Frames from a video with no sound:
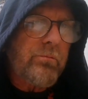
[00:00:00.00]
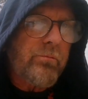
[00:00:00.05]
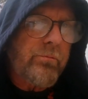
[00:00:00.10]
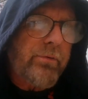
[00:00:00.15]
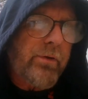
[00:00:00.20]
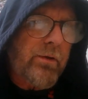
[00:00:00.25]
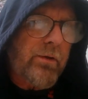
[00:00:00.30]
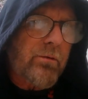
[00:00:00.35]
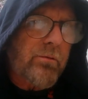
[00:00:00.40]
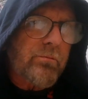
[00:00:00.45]

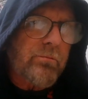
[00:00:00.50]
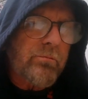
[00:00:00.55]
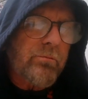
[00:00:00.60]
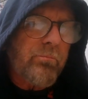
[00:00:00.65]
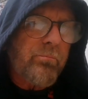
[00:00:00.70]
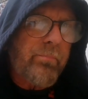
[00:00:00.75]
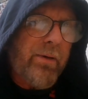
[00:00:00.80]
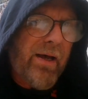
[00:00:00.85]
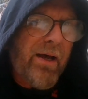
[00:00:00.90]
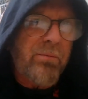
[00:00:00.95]
they're
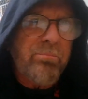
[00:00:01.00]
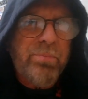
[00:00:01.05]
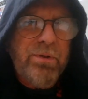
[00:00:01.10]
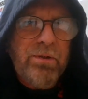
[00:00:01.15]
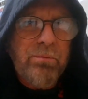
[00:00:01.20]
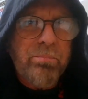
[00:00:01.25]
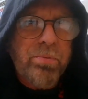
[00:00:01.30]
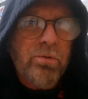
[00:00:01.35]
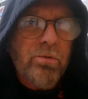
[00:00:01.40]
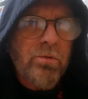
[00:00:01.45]
bad
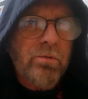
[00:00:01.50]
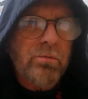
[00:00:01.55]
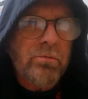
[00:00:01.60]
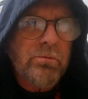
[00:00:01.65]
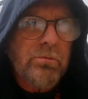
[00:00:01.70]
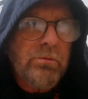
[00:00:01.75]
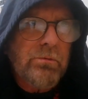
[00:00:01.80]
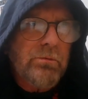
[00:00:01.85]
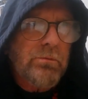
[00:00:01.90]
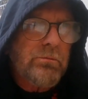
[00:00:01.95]
people,
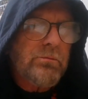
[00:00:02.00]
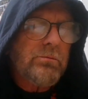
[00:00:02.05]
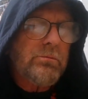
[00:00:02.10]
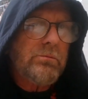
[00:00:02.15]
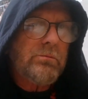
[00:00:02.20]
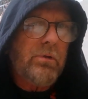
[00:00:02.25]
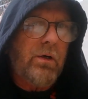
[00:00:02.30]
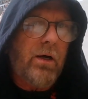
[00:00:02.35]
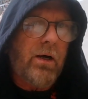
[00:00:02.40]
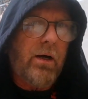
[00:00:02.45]

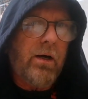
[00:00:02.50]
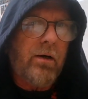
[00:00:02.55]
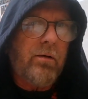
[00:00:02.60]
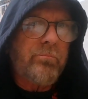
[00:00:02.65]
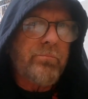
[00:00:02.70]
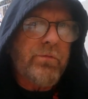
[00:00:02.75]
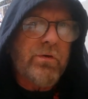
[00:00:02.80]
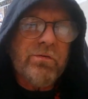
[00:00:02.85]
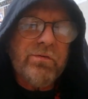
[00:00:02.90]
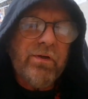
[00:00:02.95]

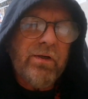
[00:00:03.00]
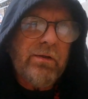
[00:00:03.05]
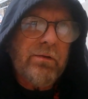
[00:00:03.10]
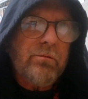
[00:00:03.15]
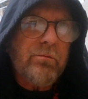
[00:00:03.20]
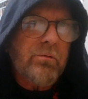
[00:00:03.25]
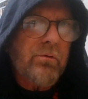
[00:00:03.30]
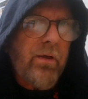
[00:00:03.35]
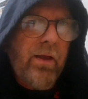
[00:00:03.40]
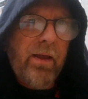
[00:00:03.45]
just like
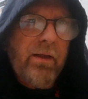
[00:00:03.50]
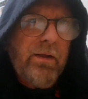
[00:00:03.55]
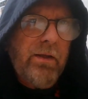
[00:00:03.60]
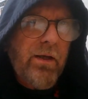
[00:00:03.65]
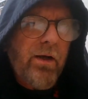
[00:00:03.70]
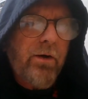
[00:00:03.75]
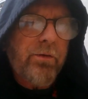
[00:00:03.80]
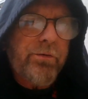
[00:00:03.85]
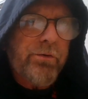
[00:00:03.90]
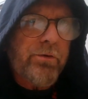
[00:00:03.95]
any
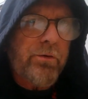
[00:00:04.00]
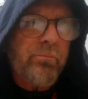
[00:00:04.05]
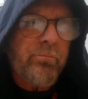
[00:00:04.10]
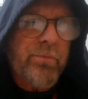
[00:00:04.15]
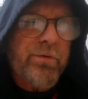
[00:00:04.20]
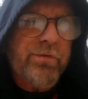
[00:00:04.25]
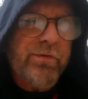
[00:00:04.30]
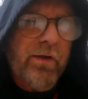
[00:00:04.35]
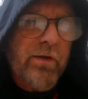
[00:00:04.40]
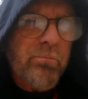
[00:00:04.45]
other
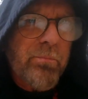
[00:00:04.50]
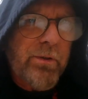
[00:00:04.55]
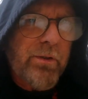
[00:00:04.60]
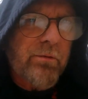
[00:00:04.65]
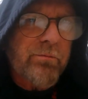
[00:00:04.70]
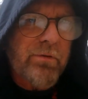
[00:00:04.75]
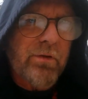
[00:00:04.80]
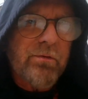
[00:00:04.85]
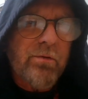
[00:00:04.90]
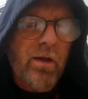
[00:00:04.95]
segment
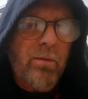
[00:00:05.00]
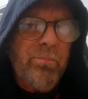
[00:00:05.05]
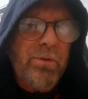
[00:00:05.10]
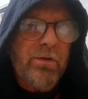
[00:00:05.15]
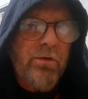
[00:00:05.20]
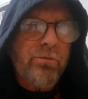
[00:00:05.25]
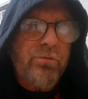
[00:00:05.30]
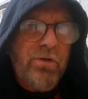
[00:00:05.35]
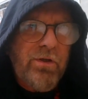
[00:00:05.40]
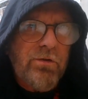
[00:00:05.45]
of society. I mean,
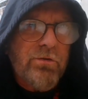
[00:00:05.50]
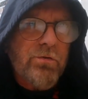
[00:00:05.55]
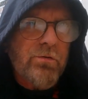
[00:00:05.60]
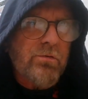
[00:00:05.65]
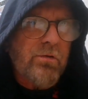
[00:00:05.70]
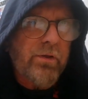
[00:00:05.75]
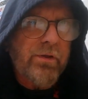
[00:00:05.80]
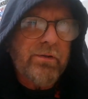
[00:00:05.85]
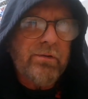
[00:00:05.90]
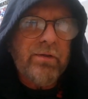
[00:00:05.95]
there are teachers
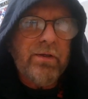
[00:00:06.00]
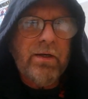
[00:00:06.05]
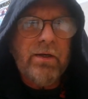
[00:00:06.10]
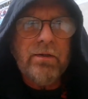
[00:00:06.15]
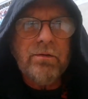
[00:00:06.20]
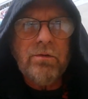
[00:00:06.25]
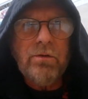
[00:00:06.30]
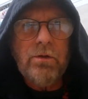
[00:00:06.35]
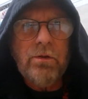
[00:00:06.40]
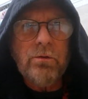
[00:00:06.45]
like that.
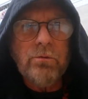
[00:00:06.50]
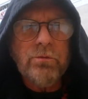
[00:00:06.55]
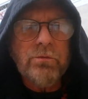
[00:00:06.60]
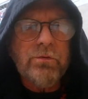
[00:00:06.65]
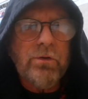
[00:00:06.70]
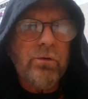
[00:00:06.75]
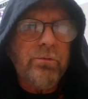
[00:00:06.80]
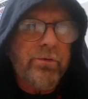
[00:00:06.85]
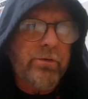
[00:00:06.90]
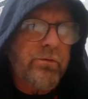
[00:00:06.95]

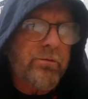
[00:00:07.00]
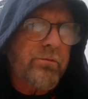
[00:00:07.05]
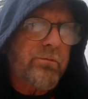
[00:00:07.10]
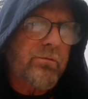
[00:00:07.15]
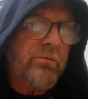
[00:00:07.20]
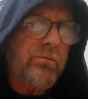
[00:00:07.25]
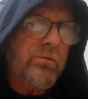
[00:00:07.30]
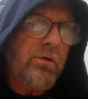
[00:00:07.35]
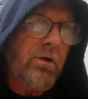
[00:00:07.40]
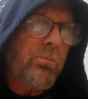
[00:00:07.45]
So
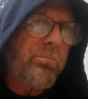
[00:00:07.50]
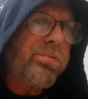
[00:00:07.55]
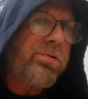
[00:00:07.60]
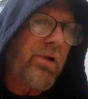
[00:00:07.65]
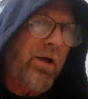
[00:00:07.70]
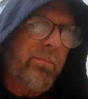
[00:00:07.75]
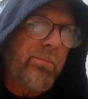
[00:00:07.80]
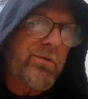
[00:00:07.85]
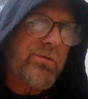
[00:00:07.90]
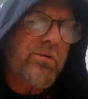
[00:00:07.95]
there's
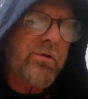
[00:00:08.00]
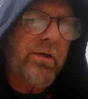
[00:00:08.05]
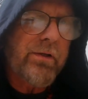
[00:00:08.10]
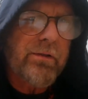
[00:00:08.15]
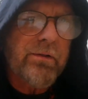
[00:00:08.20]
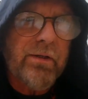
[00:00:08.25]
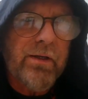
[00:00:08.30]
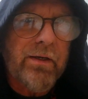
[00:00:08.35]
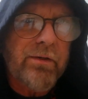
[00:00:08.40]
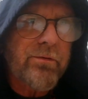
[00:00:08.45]
plumbers like
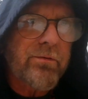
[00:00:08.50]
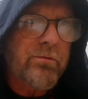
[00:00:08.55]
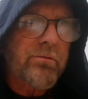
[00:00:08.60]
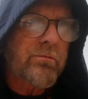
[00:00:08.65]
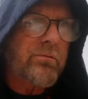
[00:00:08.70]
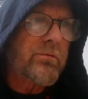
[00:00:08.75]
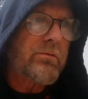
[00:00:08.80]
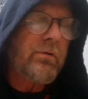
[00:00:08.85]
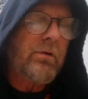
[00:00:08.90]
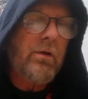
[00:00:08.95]
that.
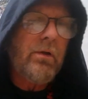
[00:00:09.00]
There's